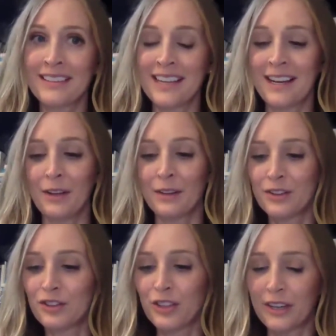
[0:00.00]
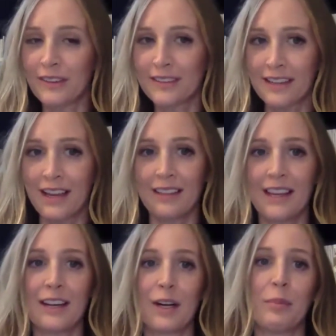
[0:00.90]
and I'll share this again
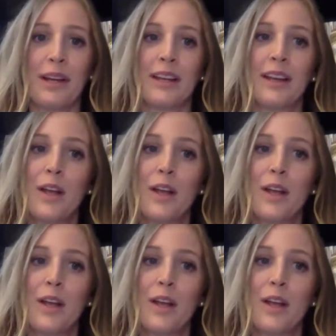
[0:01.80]
later, but